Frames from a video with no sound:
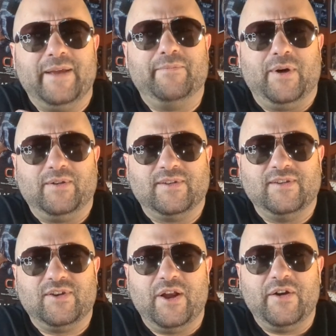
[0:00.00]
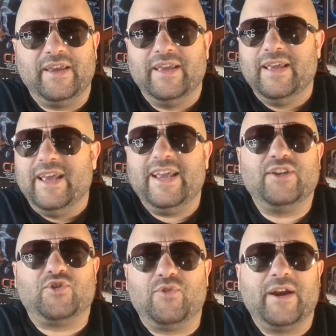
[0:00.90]
impulses. You know, he
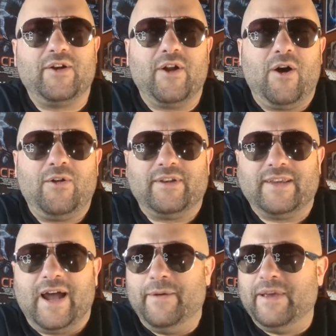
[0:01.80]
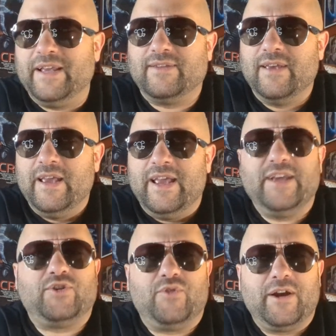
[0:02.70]
gets triggered all the time. He gets
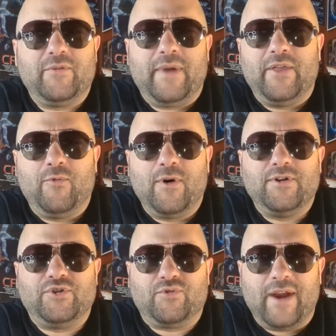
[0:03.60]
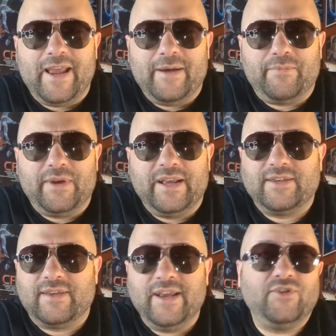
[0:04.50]
triggered by the word tramp. He
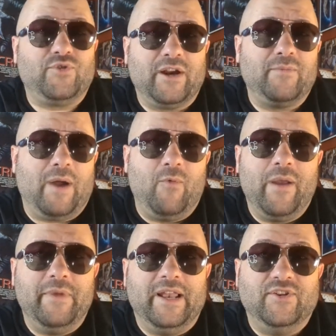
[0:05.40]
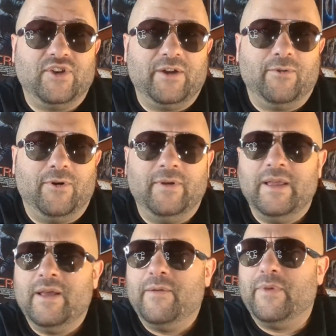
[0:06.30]
gets triggered by women in general,
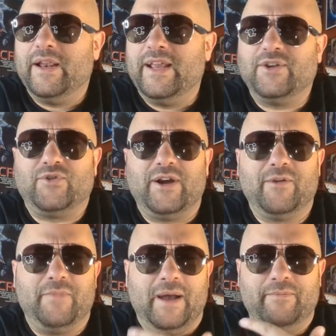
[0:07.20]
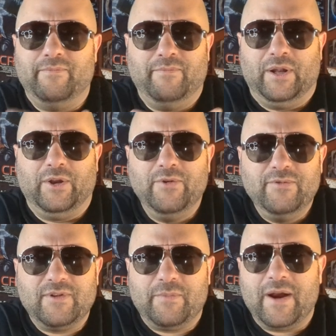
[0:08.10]
but he gets triggered by
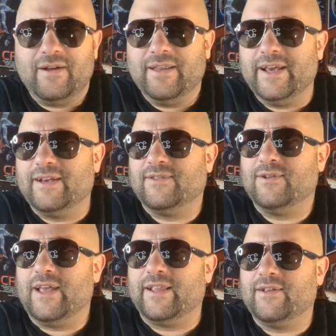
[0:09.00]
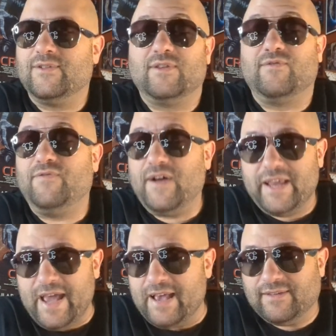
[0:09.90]
balloons, apparently, because they're like, there's this
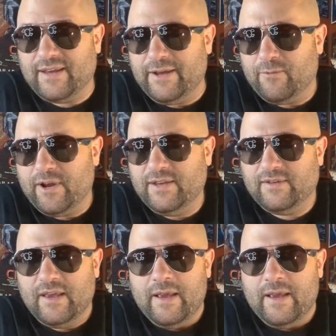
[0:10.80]
funny ass scene where he's